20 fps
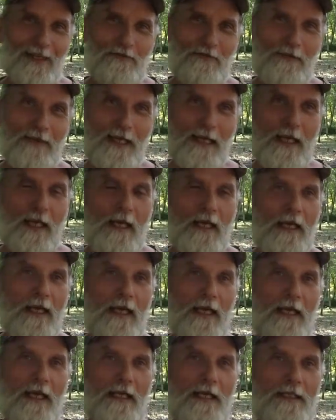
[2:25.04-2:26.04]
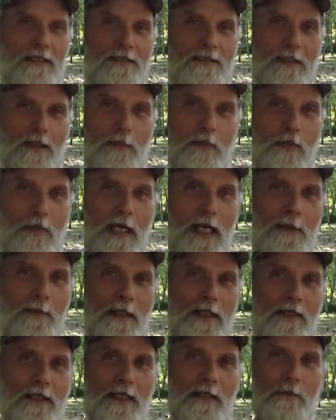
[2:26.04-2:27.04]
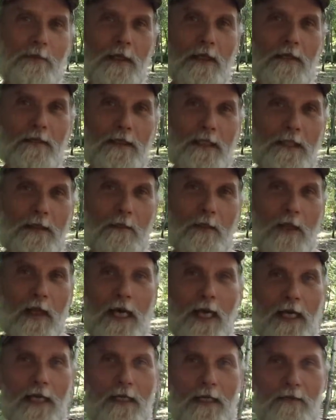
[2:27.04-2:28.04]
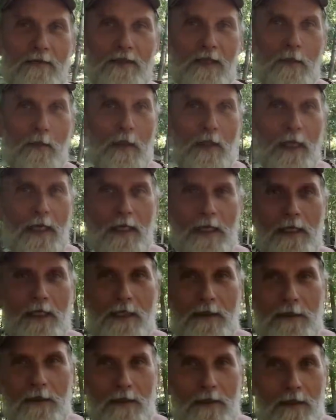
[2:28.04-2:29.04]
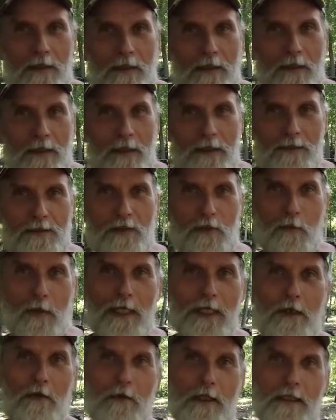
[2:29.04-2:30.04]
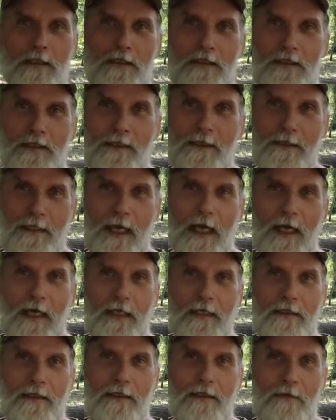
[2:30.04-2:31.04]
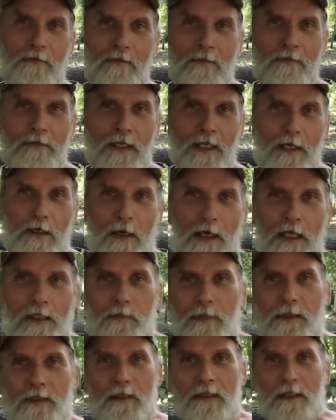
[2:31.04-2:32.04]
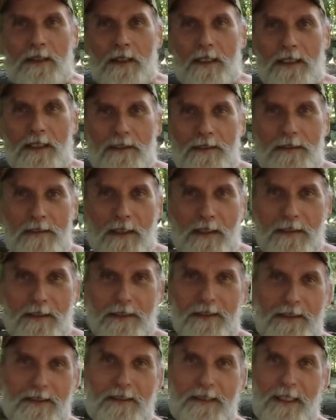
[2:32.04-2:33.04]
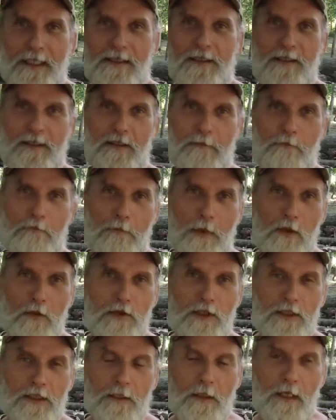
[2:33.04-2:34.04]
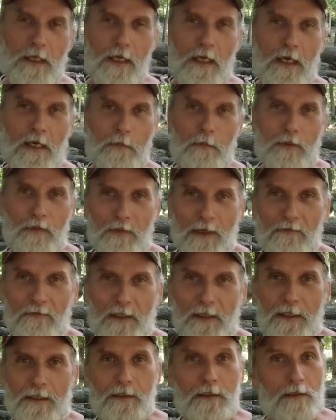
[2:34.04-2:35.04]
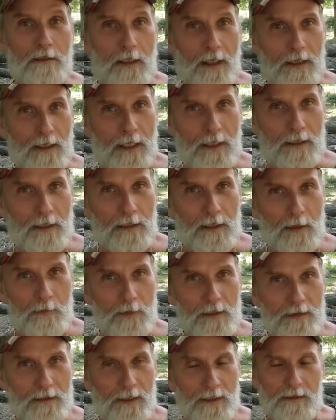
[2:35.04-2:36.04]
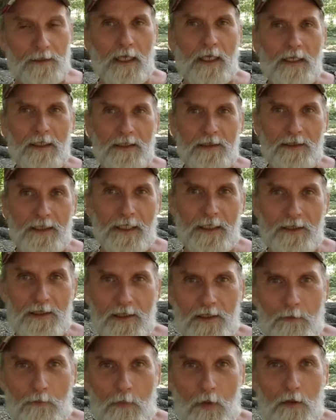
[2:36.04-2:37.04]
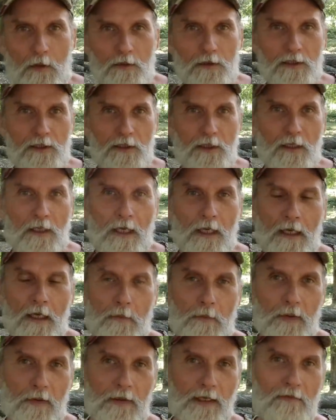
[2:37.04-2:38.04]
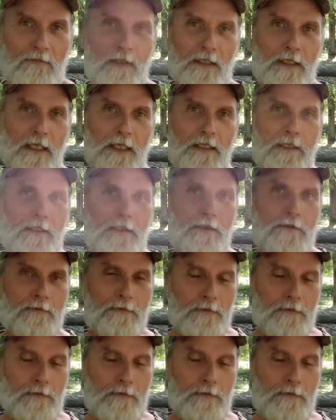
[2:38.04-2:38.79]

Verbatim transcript: if, it is the primary building block of the planet. It's the way it was designed. Carbon is the sixth most prevalent, again, a number six, sixth most prevalent